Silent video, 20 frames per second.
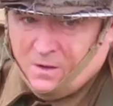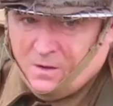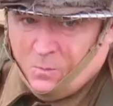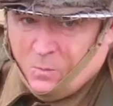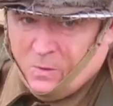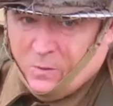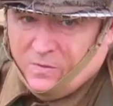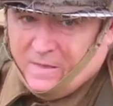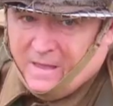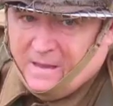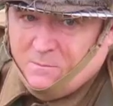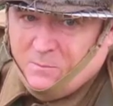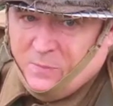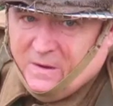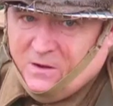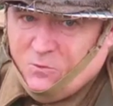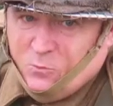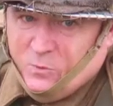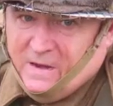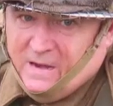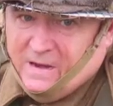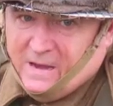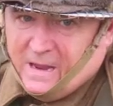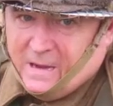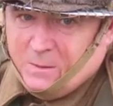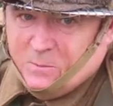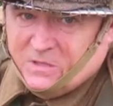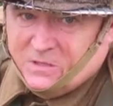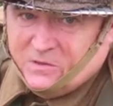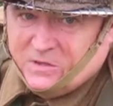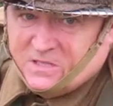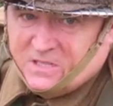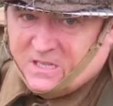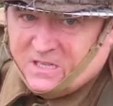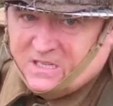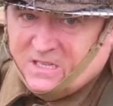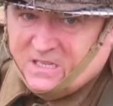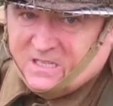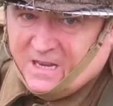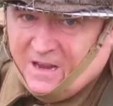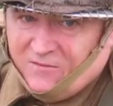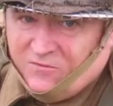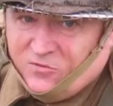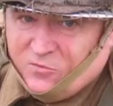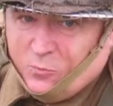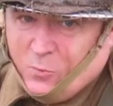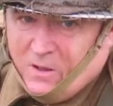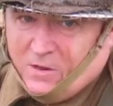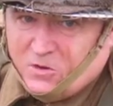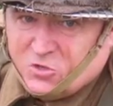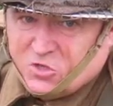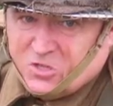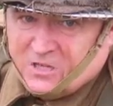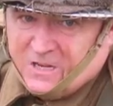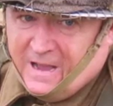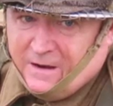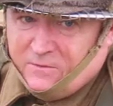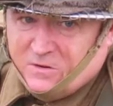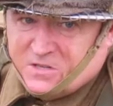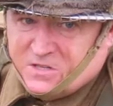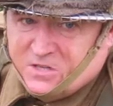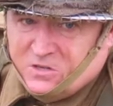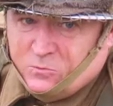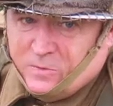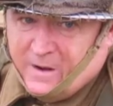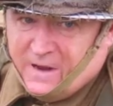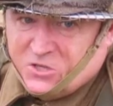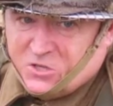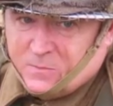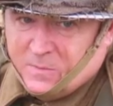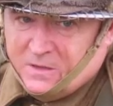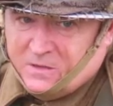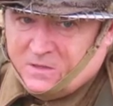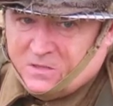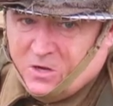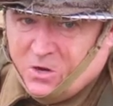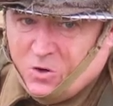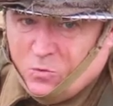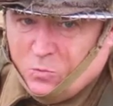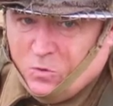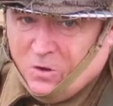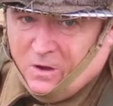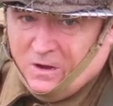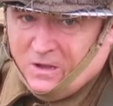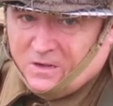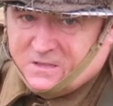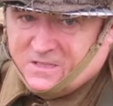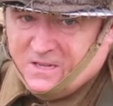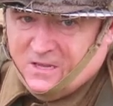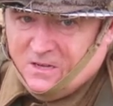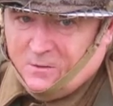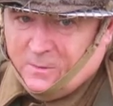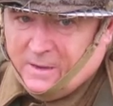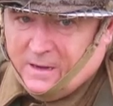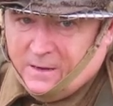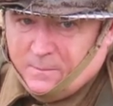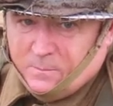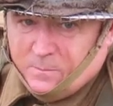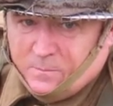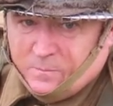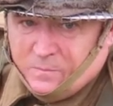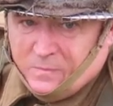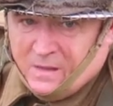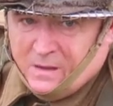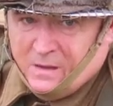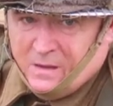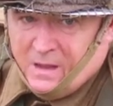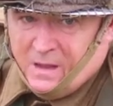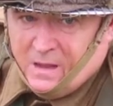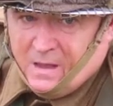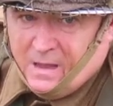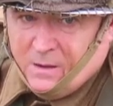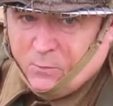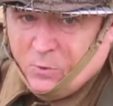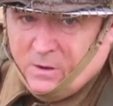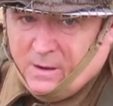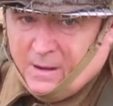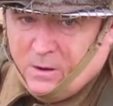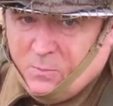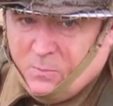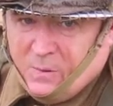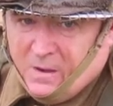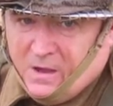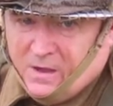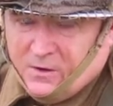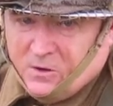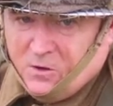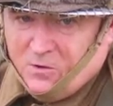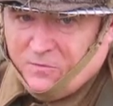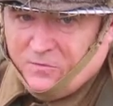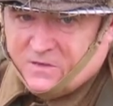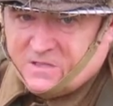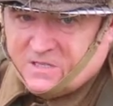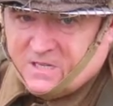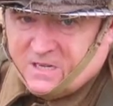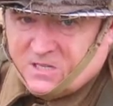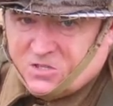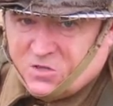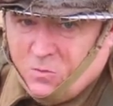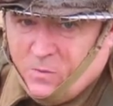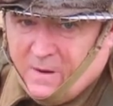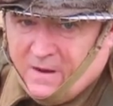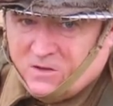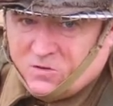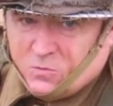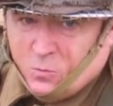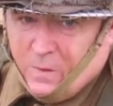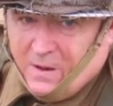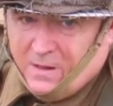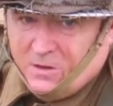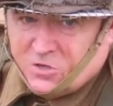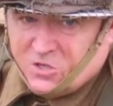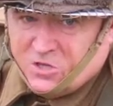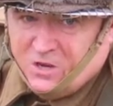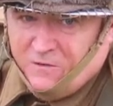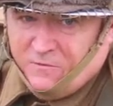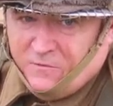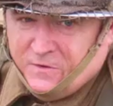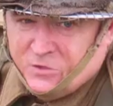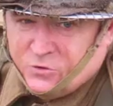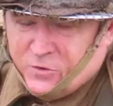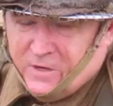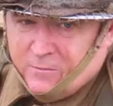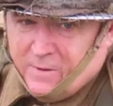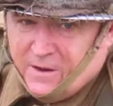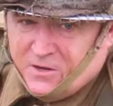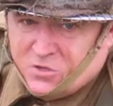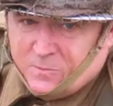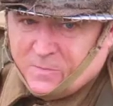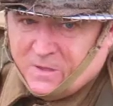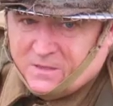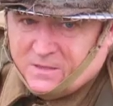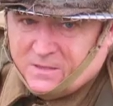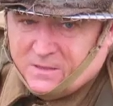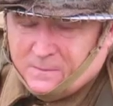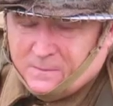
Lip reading: We were then being renamed the 67th Welsh Garrison Regiment Royal Artillery, and were now part of the 608 Welsh Infantry Regiment.